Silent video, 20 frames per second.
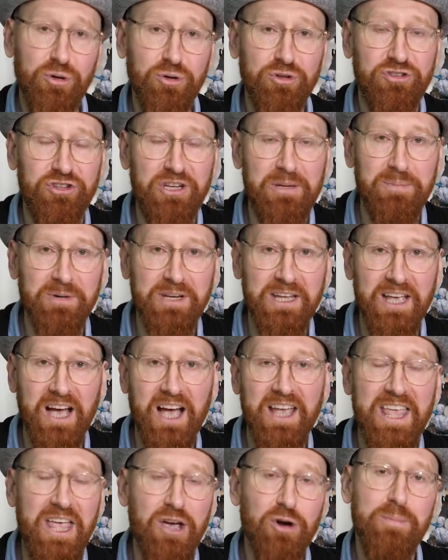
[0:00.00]
Ghibli,
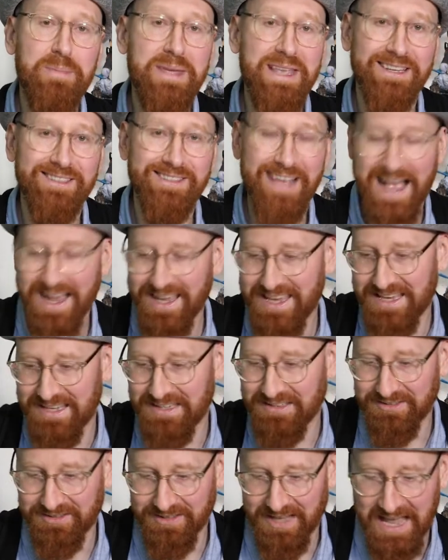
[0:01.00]
Hayao
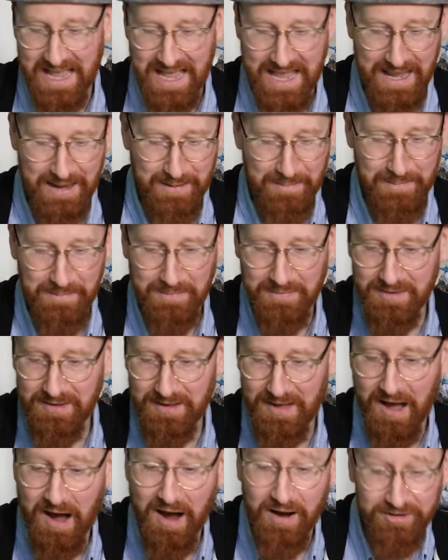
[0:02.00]
Miyazaki's
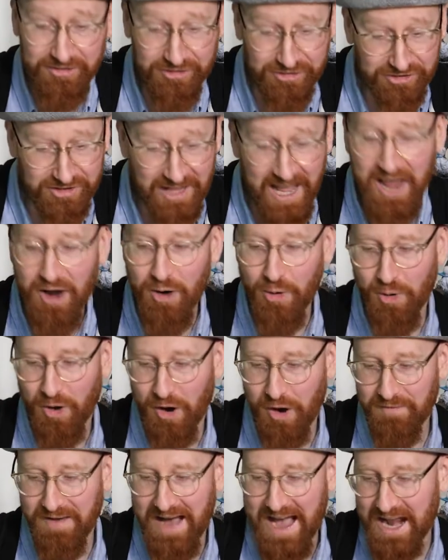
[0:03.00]
style
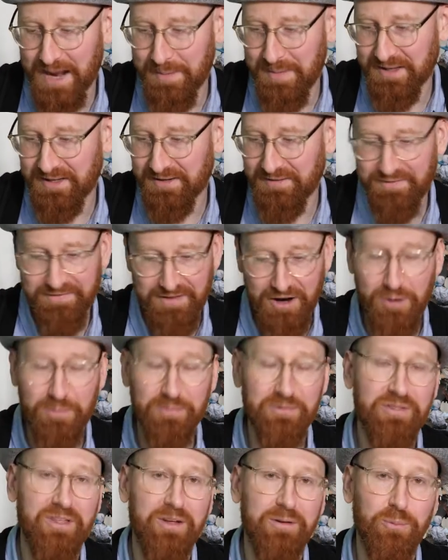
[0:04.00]
of animated
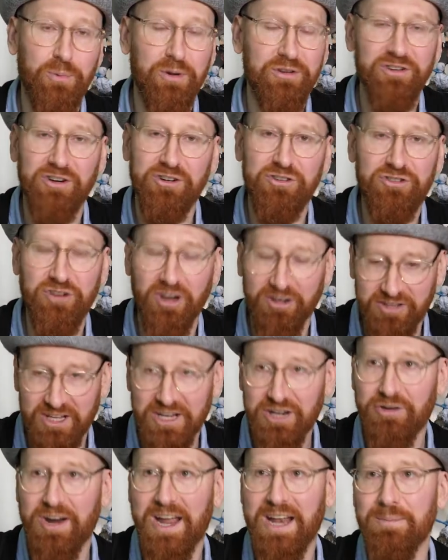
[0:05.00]
films which are just
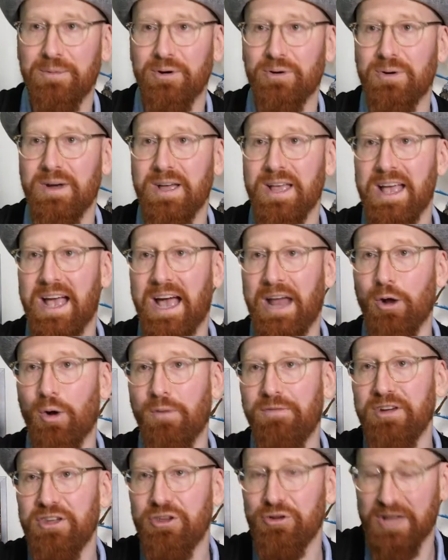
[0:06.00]
incredible. And
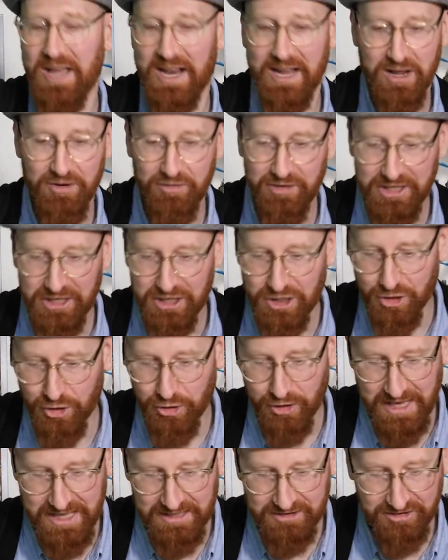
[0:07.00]
hopefully you're getting a really good
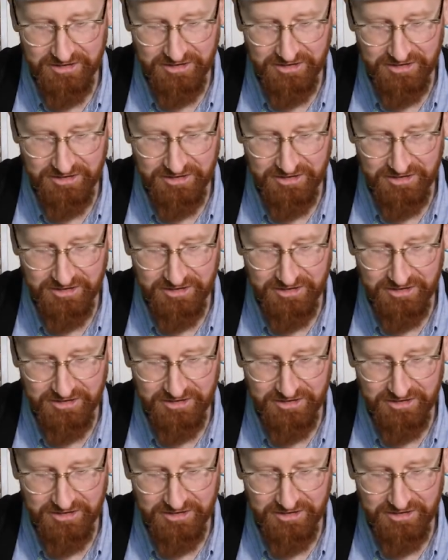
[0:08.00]
look at just